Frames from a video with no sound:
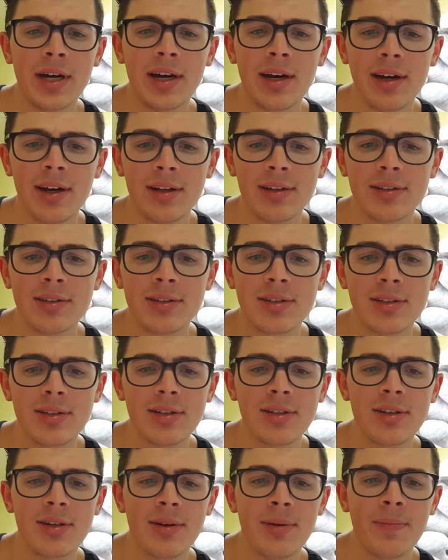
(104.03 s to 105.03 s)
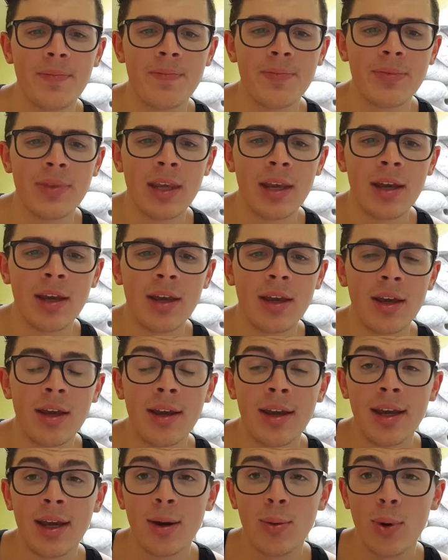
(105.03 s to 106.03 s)
And
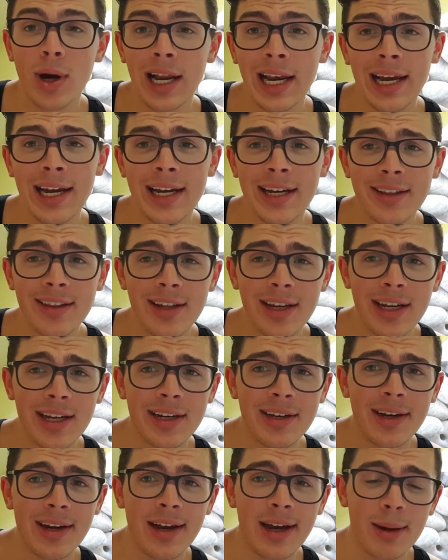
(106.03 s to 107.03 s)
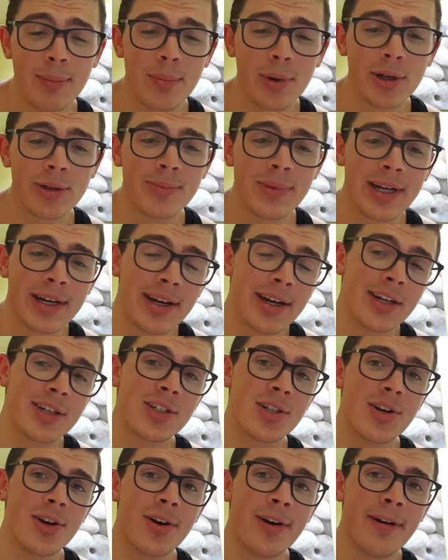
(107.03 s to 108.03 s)
while I had that, I bought my
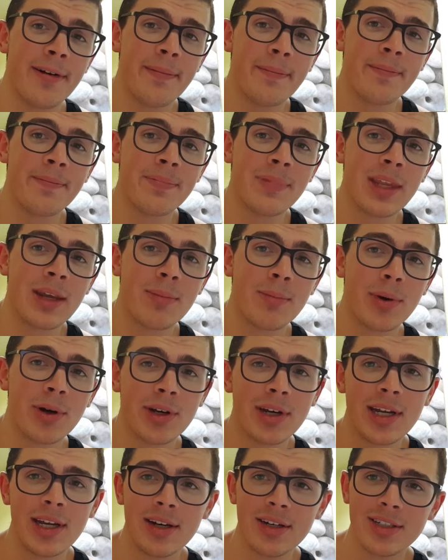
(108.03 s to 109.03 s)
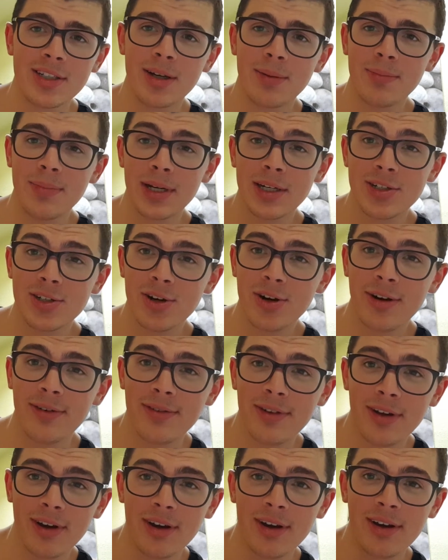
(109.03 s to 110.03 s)
next car. But here's a picture
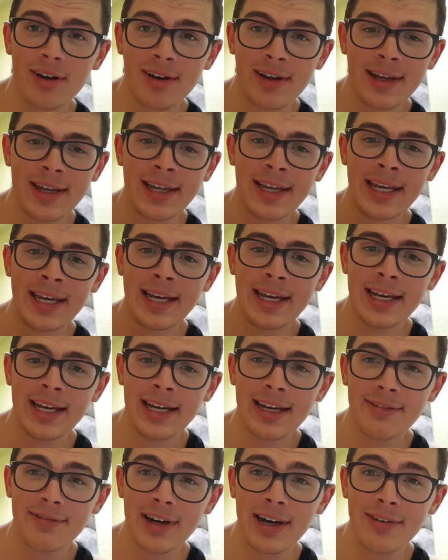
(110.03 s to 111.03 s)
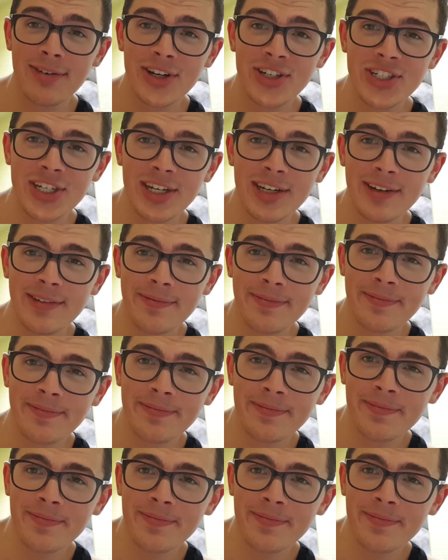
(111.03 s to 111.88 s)
of the 518.